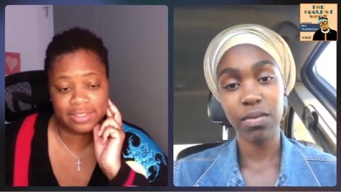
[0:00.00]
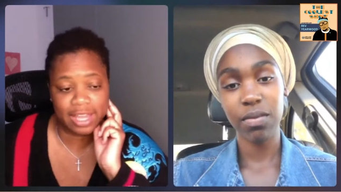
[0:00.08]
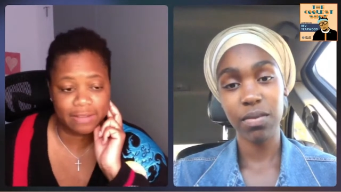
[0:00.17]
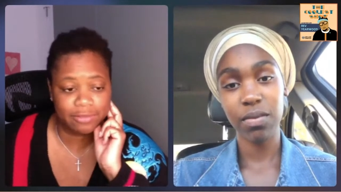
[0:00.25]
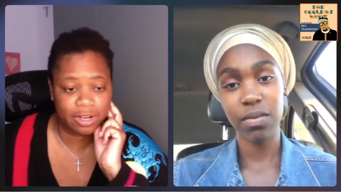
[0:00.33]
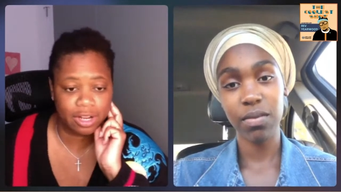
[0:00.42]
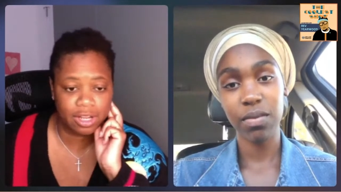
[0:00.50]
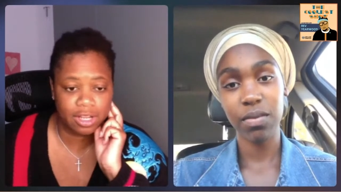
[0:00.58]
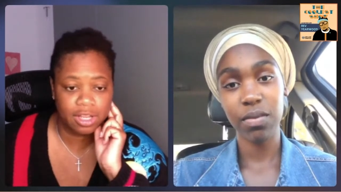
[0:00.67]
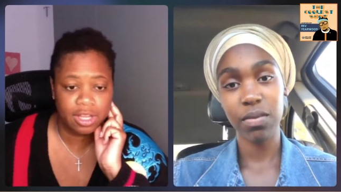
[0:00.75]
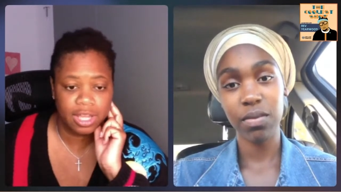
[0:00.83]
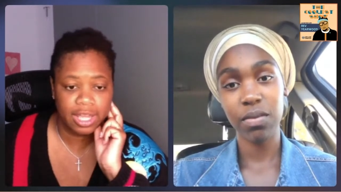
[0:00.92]
Speaker 1: in South
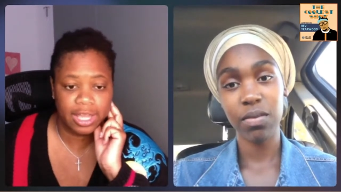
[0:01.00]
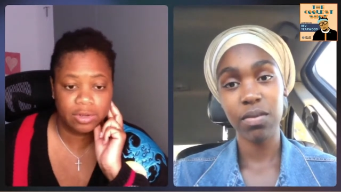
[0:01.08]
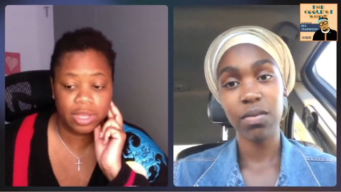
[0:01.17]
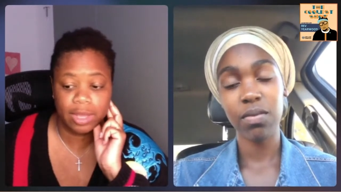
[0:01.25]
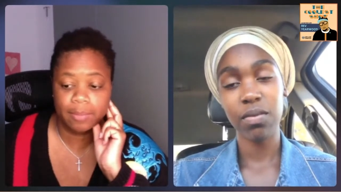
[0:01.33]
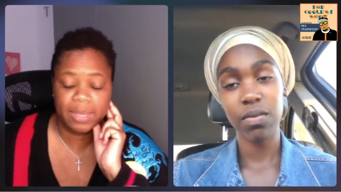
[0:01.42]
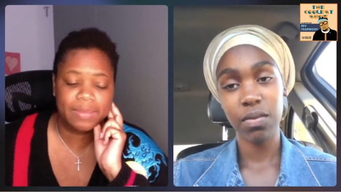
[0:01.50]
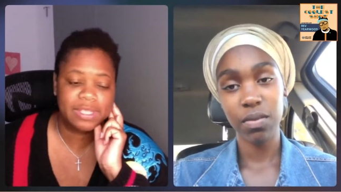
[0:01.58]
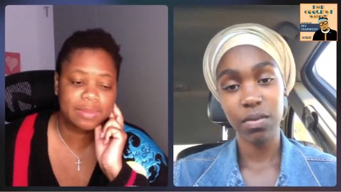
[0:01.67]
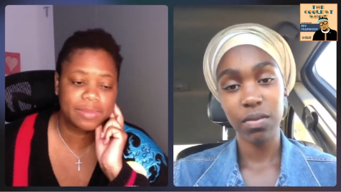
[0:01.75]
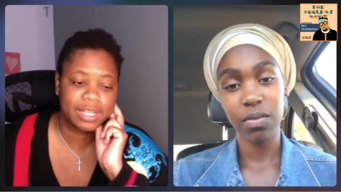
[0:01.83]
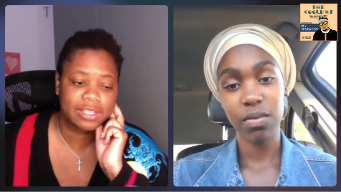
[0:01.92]
Africa and,
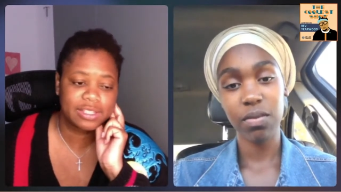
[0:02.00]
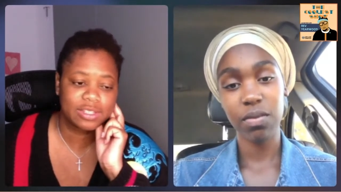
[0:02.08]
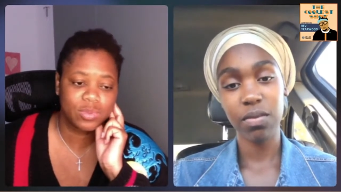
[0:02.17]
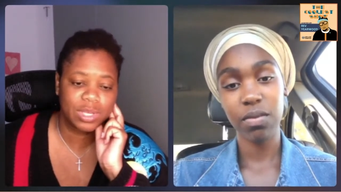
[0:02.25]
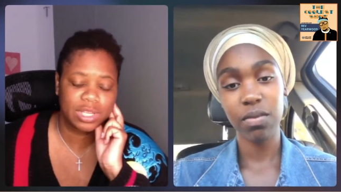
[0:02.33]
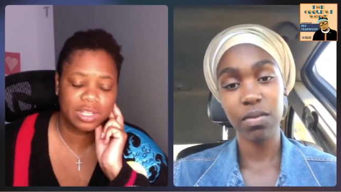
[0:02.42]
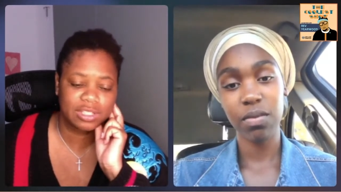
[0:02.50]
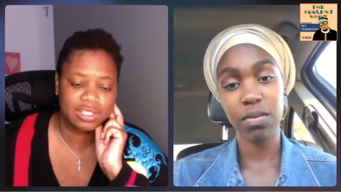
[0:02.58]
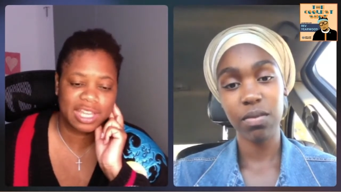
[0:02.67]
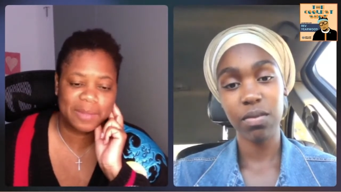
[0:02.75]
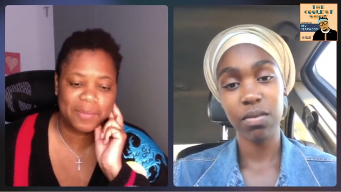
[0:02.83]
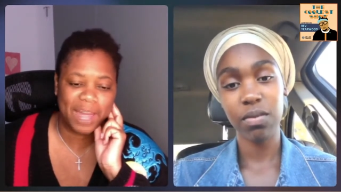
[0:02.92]
and maybe some lessons we
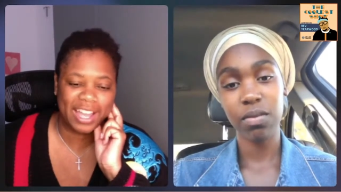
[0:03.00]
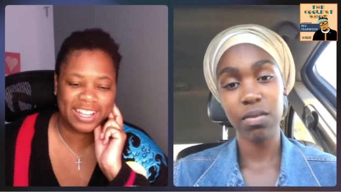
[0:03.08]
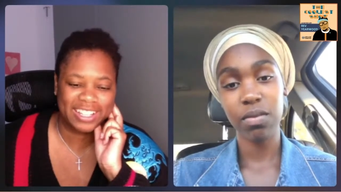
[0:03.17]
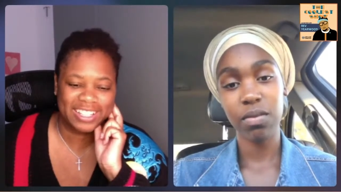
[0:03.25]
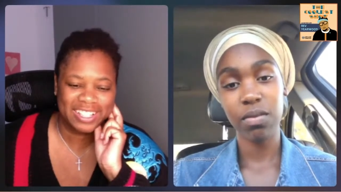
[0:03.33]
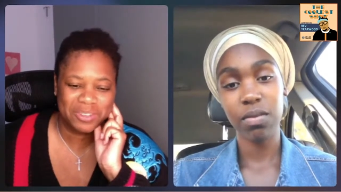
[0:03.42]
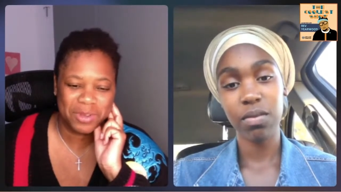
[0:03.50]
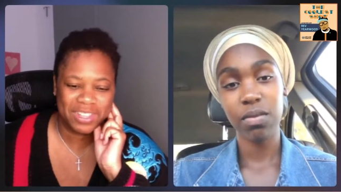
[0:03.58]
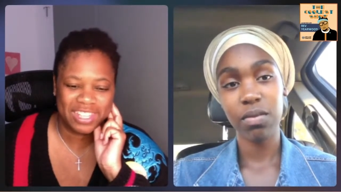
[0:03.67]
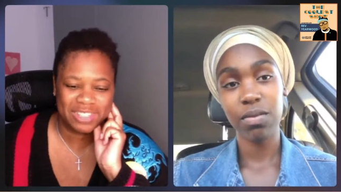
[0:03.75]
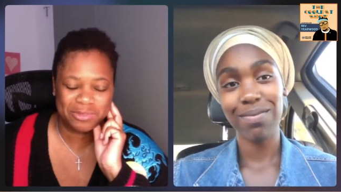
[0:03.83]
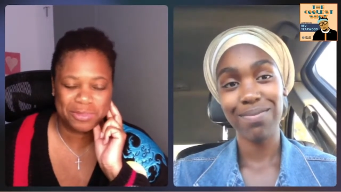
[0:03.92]
can take back
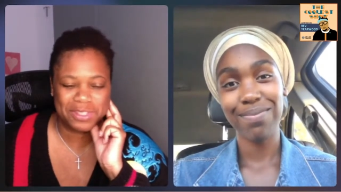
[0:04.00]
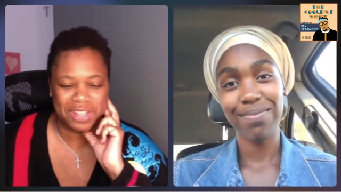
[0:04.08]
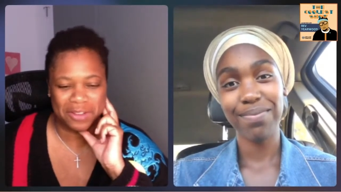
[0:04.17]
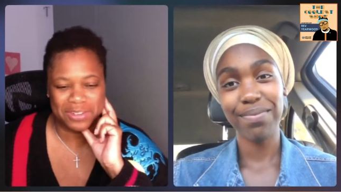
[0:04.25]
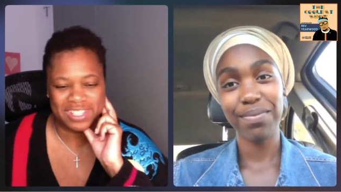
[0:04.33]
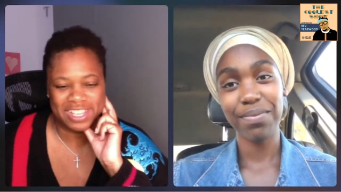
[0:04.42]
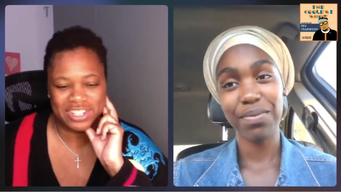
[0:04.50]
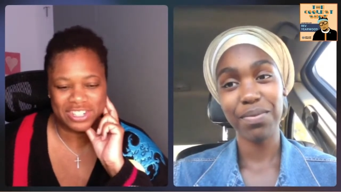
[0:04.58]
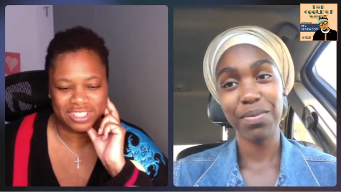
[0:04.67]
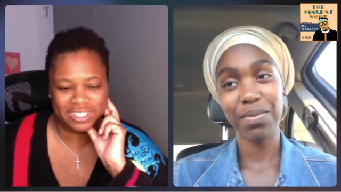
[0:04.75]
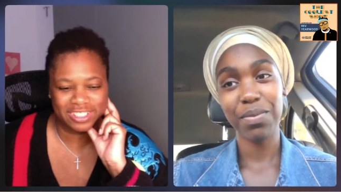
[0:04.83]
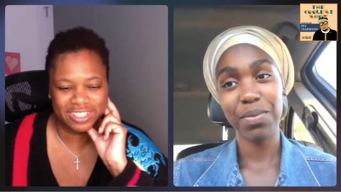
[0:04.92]
with us from this
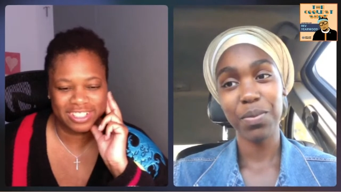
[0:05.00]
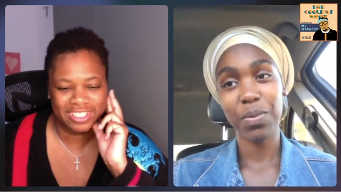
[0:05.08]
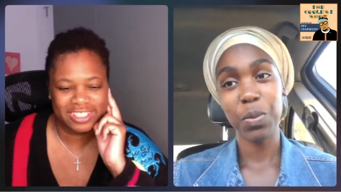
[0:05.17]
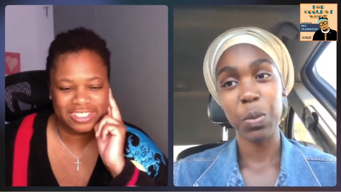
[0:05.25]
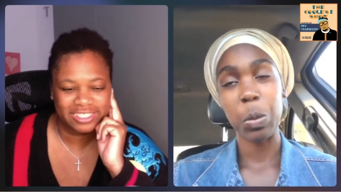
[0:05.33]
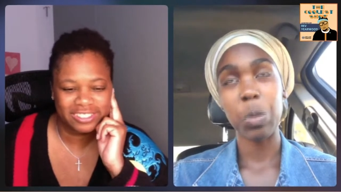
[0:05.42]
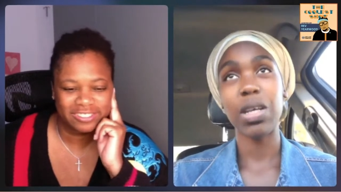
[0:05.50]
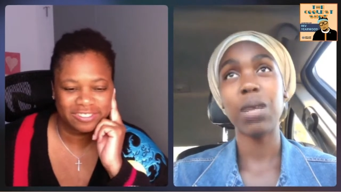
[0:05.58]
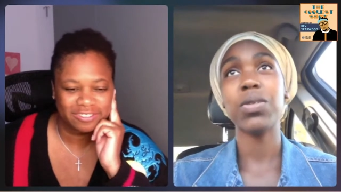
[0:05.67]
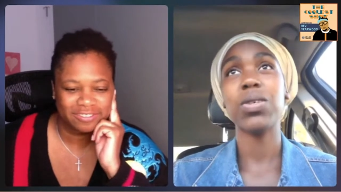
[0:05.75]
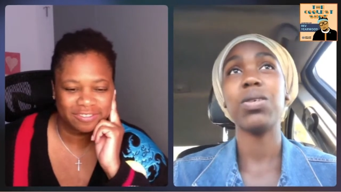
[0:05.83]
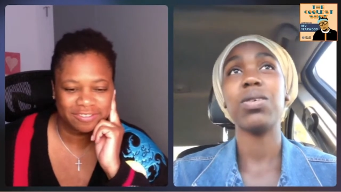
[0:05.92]
conversation?
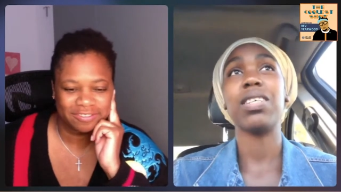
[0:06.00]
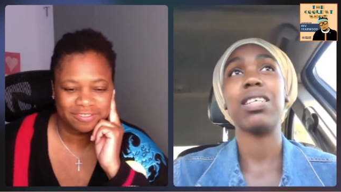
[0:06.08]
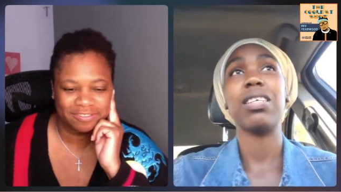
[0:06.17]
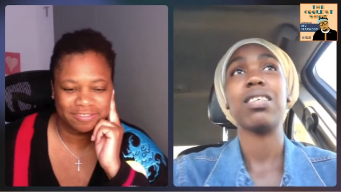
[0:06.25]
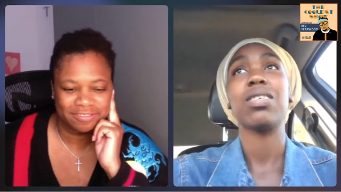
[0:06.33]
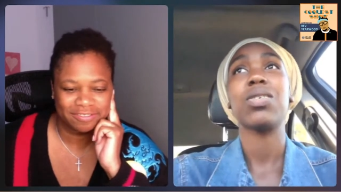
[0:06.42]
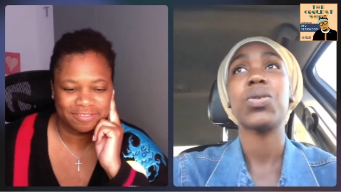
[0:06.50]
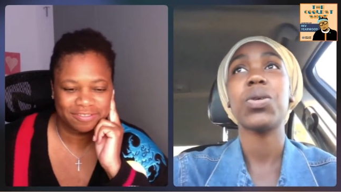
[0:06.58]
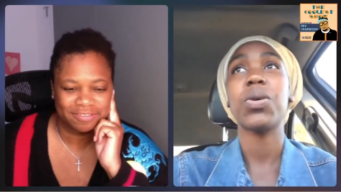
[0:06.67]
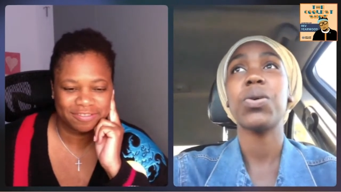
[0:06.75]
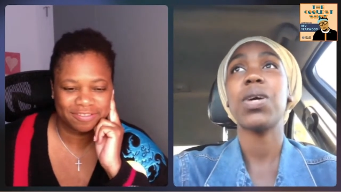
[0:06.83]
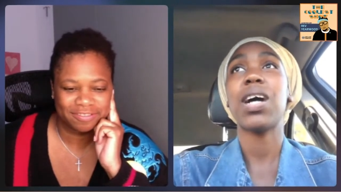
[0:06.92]
Speaker 2: Absolutely.
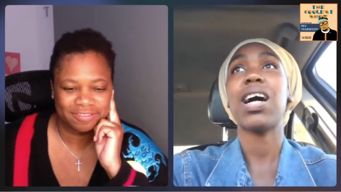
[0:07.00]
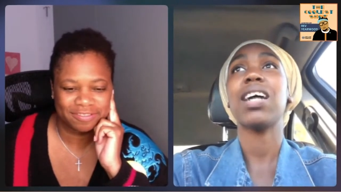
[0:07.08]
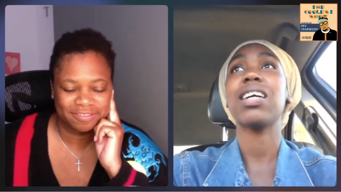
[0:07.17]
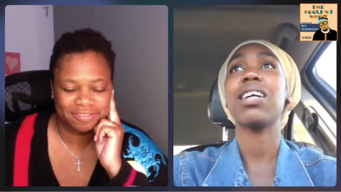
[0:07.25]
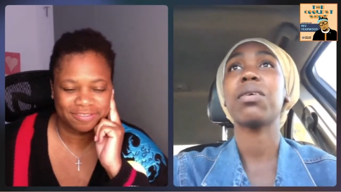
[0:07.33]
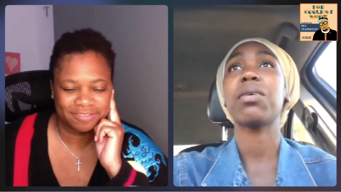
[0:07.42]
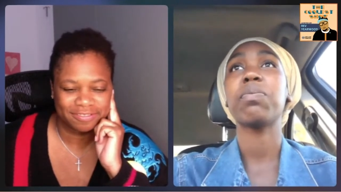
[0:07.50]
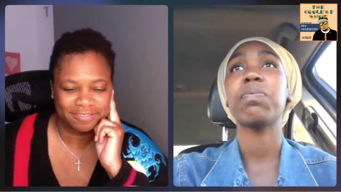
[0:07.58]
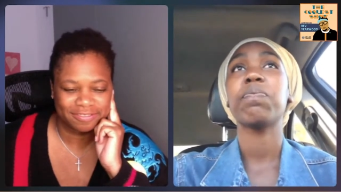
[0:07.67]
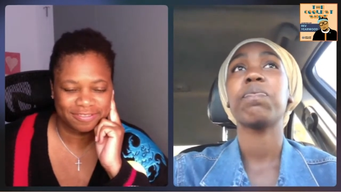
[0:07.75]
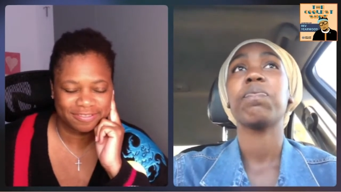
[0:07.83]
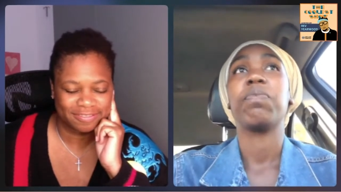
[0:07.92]
So I
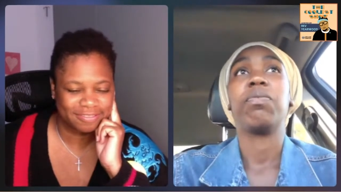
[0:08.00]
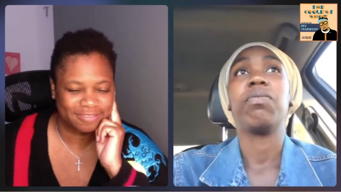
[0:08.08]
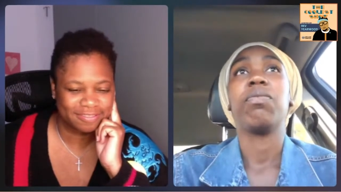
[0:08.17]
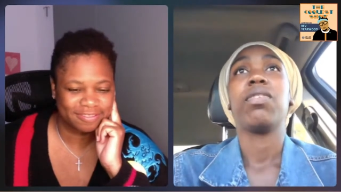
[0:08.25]
um,